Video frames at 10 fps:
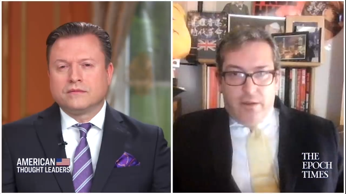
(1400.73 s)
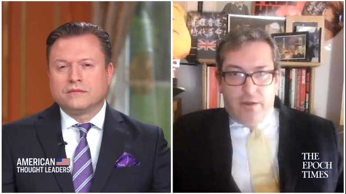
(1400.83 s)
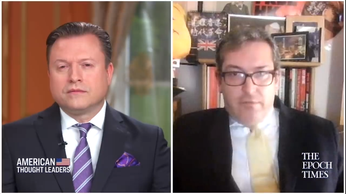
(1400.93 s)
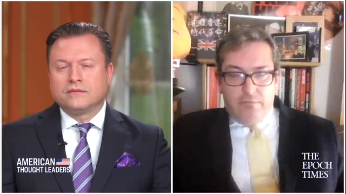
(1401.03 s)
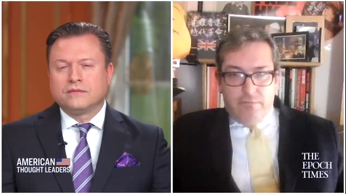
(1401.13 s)

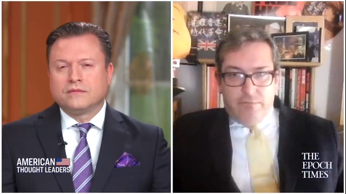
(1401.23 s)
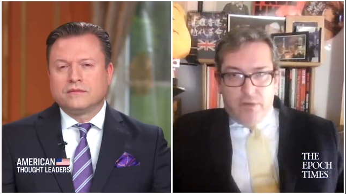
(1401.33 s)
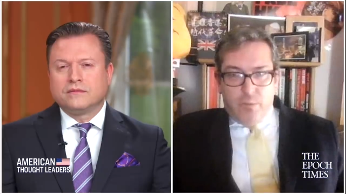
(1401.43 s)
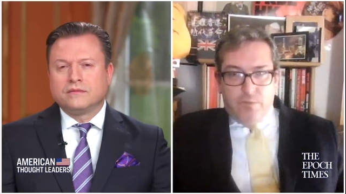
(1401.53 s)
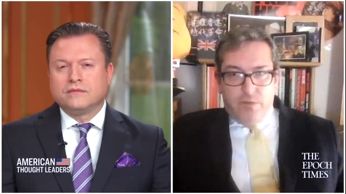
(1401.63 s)
Speaker 1: uh,
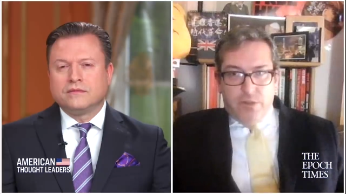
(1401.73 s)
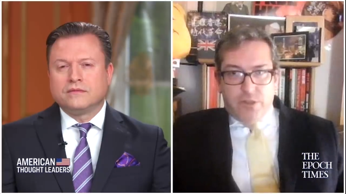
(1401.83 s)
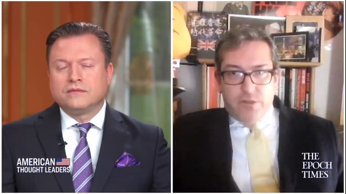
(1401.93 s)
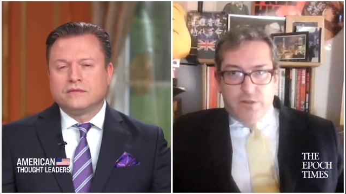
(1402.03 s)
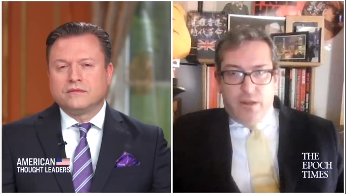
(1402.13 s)
freedom of
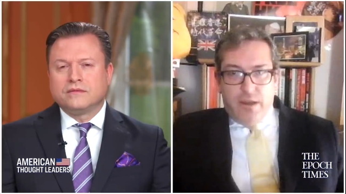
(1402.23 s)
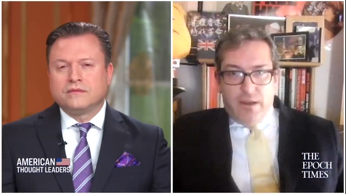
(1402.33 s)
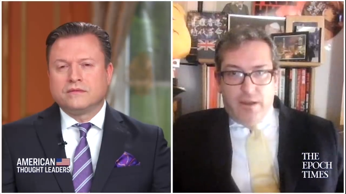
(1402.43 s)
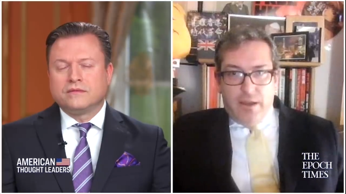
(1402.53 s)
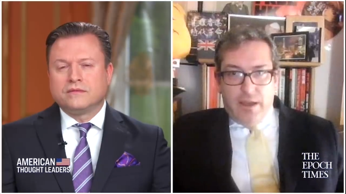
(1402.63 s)
religion
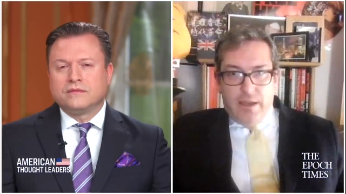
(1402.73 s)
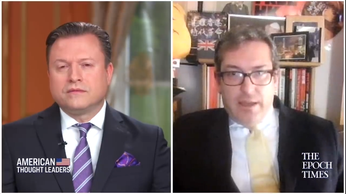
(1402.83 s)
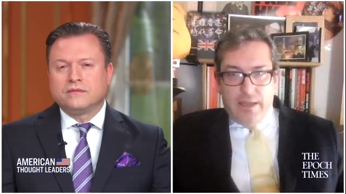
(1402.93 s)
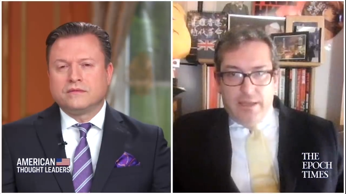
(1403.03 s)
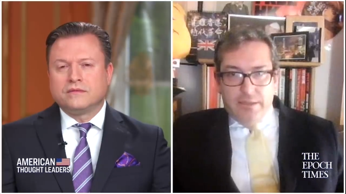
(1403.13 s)
uh,
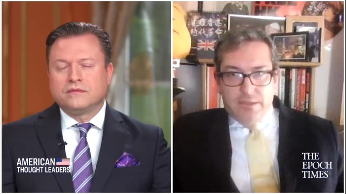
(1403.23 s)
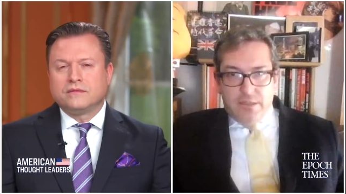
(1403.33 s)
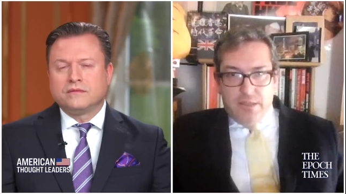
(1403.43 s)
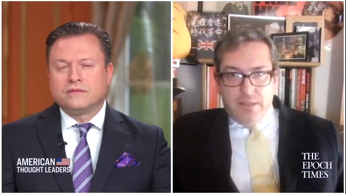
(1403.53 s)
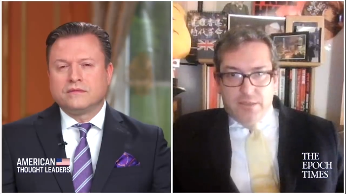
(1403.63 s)
is
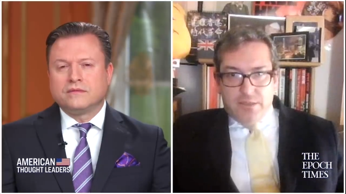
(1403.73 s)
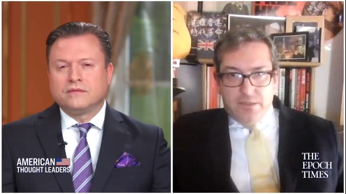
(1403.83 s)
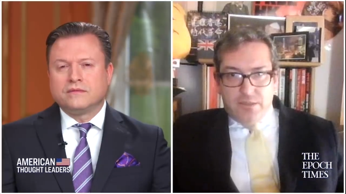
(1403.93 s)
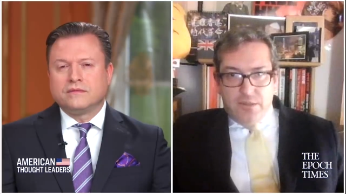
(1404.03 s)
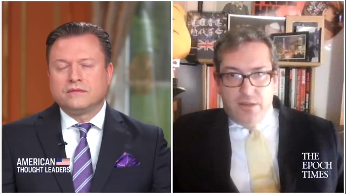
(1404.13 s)
is
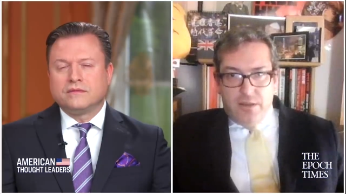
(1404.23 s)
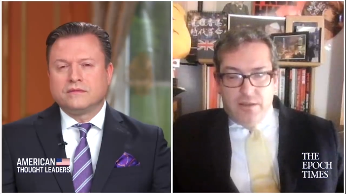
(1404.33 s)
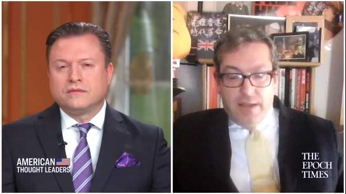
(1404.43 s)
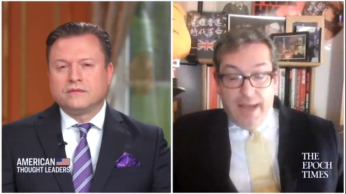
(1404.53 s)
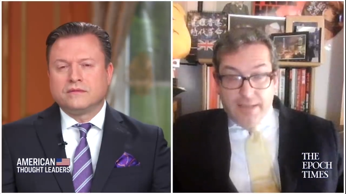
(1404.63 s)
uh,
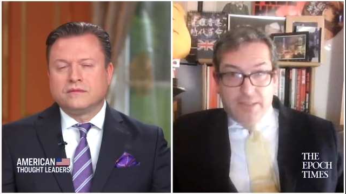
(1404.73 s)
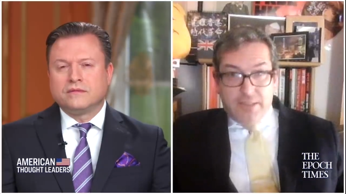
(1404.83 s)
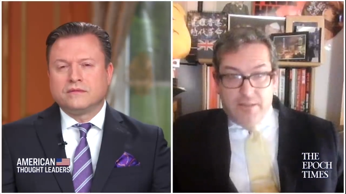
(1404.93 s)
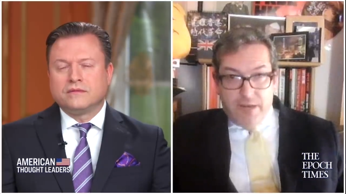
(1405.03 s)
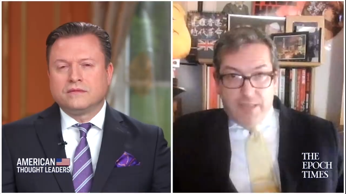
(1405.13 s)
has
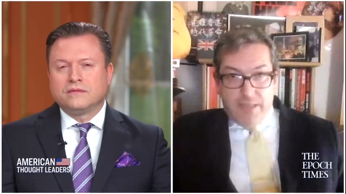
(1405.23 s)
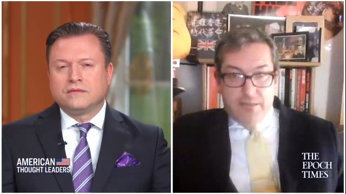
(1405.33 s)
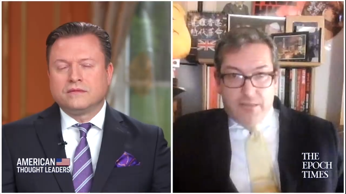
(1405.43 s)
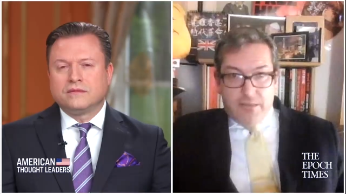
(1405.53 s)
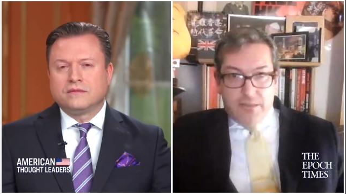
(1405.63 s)
deteriorated
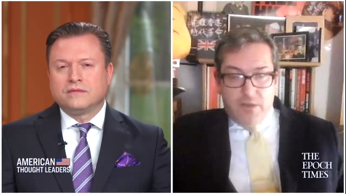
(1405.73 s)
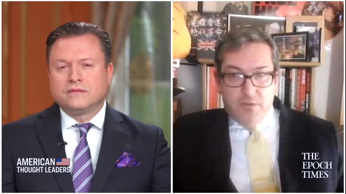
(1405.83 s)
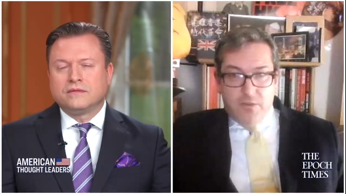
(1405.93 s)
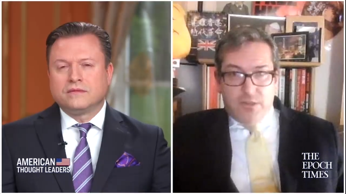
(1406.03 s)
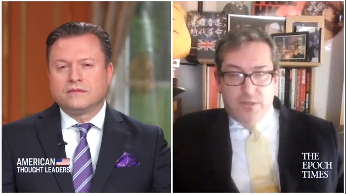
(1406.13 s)
and
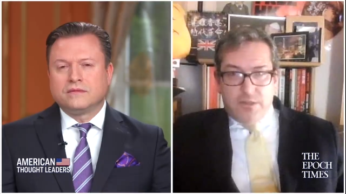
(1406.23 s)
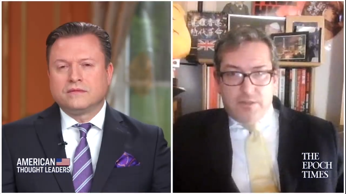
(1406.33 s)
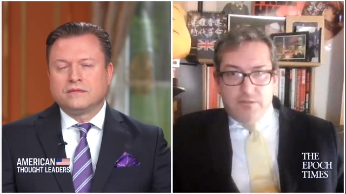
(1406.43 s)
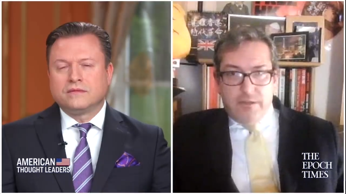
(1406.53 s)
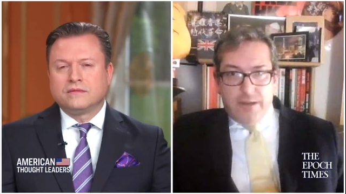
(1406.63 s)
continues to
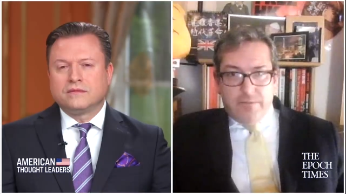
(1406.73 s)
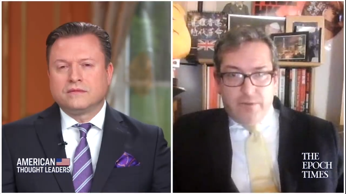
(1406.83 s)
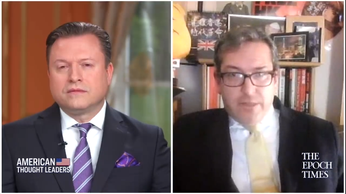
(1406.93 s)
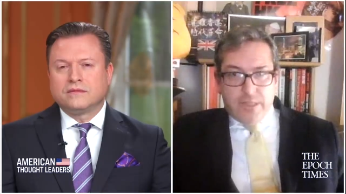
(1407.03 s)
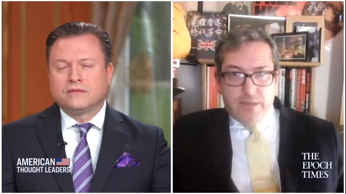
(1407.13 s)
deteriorate
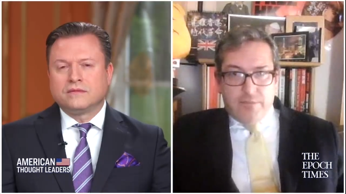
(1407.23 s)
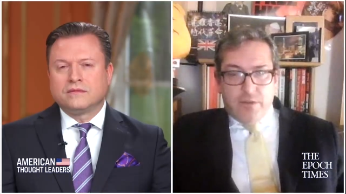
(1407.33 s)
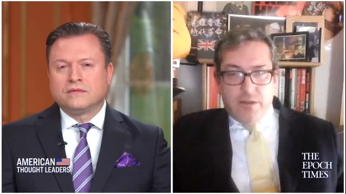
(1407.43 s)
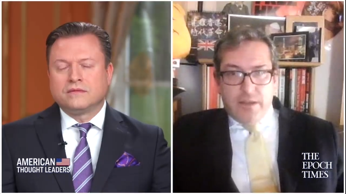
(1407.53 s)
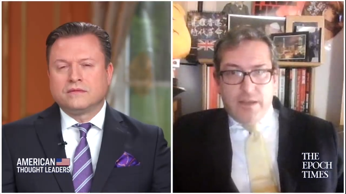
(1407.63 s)
very
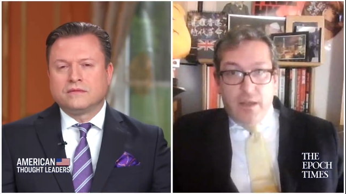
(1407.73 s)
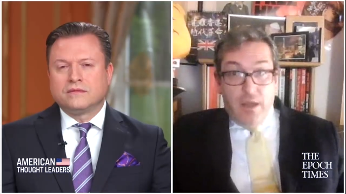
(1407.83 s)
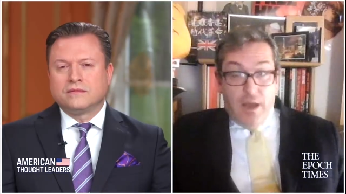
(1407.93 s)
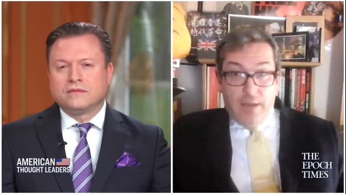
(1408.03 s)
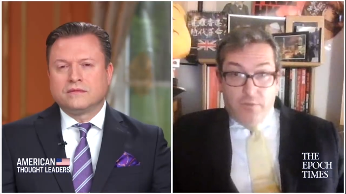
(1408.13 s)
significantly.
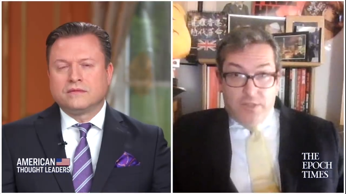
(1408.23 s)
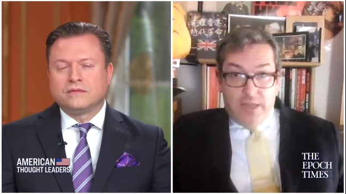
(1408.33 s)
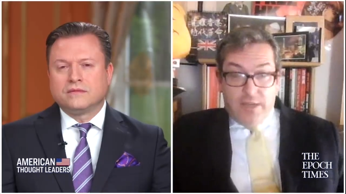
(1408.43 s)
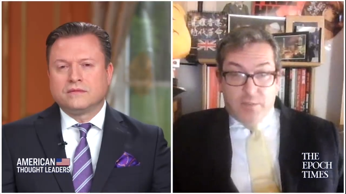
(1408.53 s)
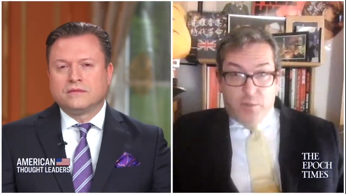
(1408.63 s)
I would
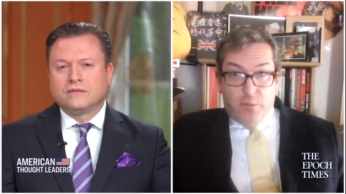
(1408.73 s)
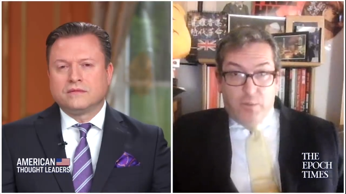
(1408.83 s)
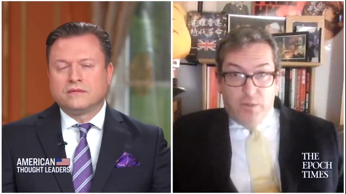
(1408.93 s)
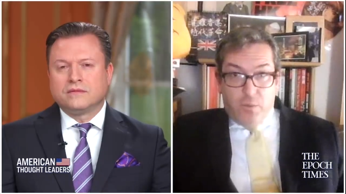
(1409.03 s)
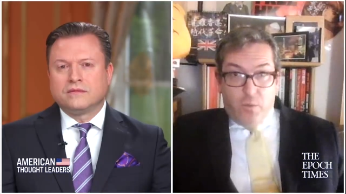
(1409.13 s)
say it's
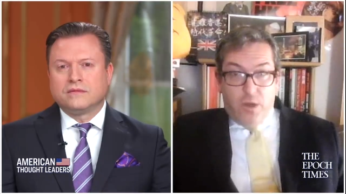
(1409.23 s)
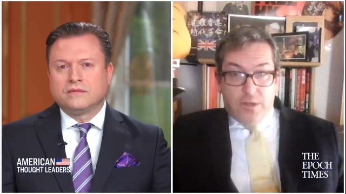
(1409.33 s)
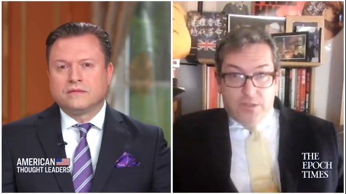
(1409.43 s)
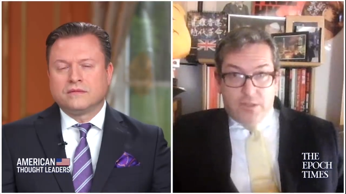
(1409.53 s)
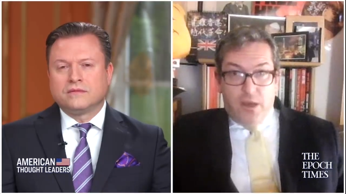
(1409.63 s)
probably the worst